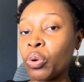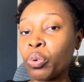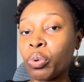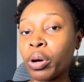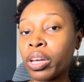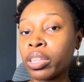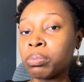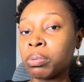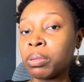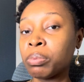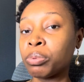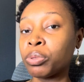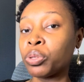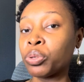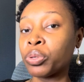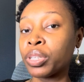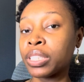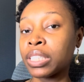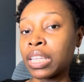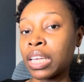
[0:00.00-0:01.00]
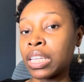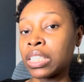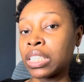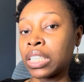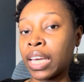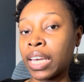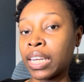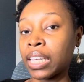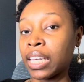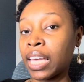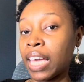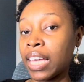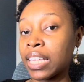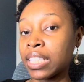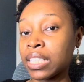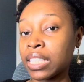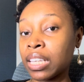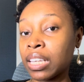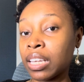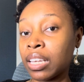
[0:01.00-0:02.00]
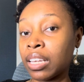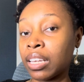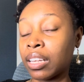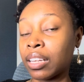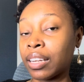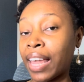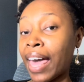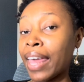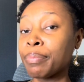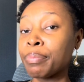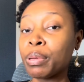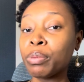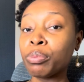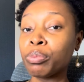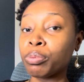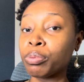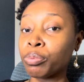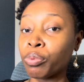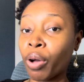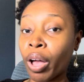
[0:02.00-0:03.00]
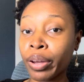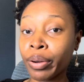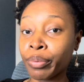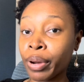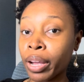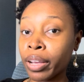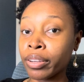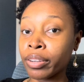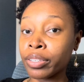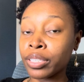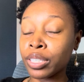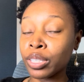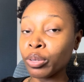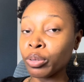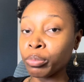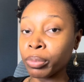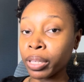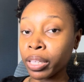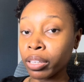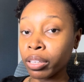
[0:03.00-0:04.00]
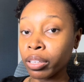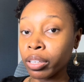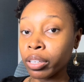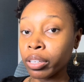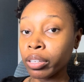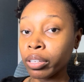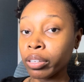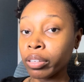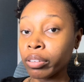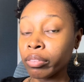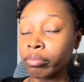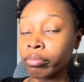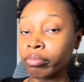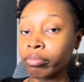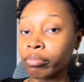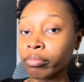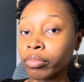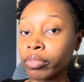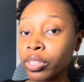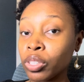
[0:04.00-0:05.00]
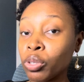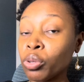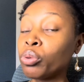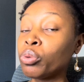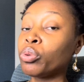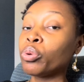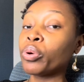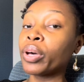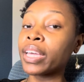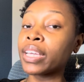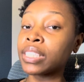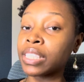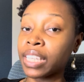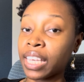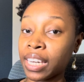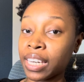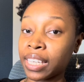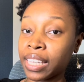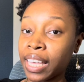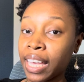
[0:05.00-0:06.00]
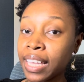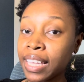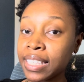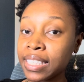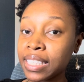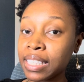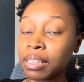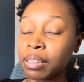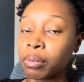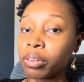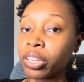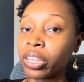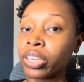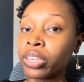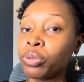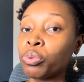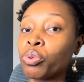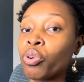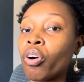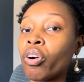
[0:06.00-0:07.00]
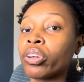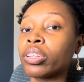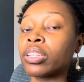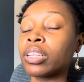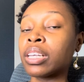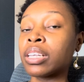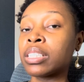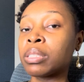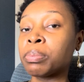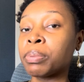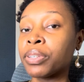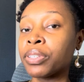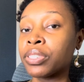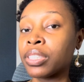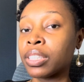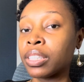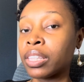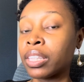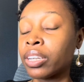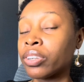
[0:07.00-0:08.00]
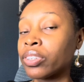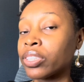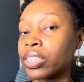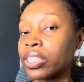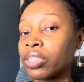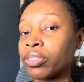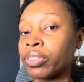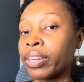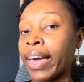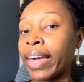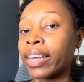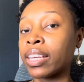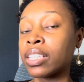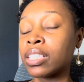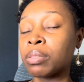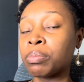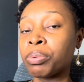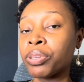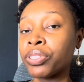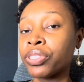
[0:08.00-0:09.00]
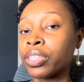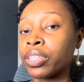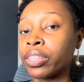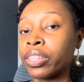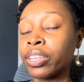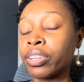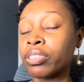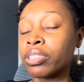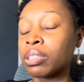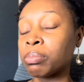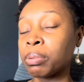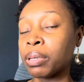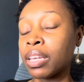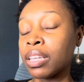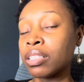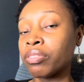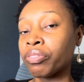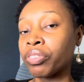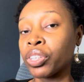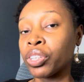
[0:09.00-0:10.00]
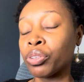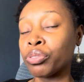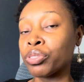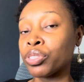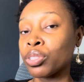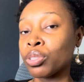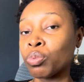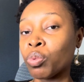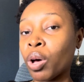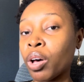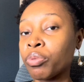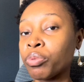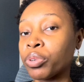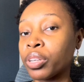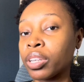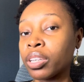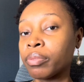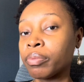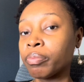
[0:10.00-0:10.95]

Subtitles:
Well, other people do it as the educated guess. A lot of people be walking around here assuming. You do an educated guess and you call it a conspiracy theorist. You're not a conspiracy theorist because of it. You're just woke.